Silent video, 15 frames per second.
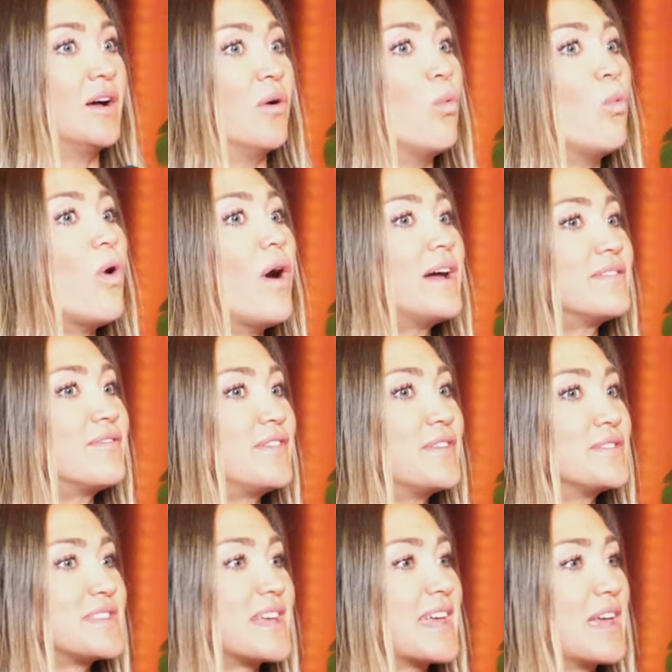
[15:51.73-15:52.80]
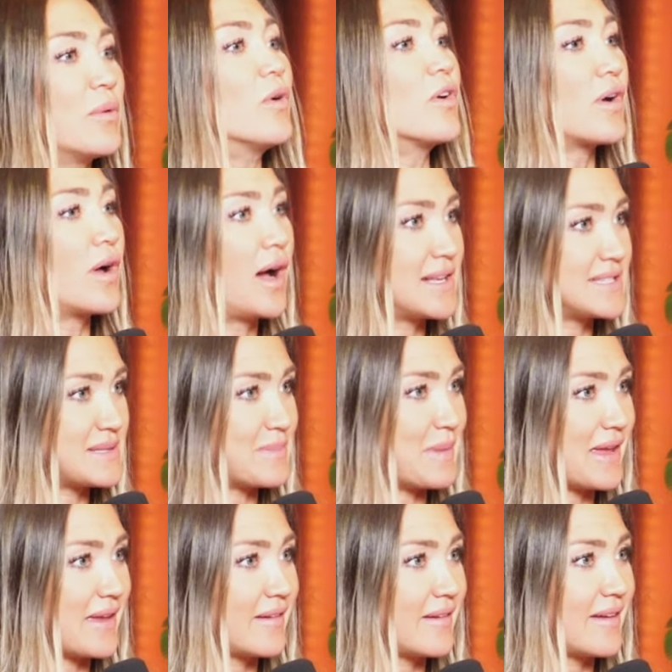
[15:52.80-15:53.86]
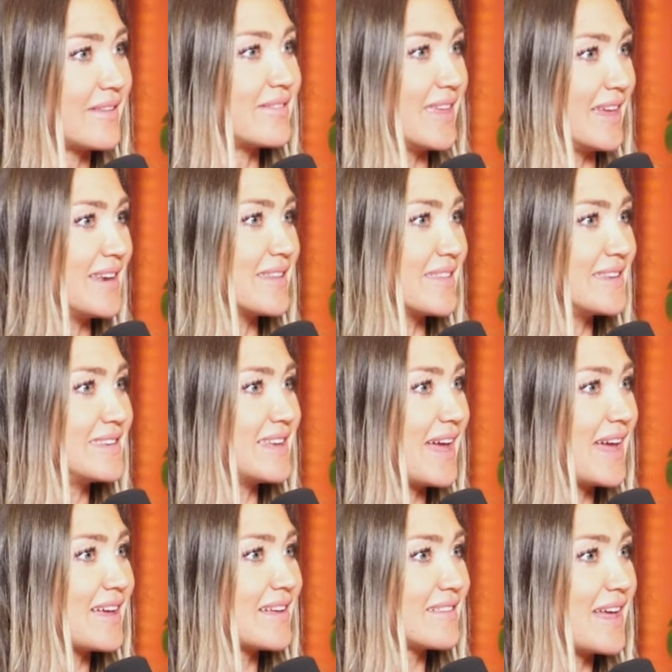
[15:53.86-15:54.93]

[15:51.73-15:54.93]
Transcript: what feels like it will cost me at the end of the day.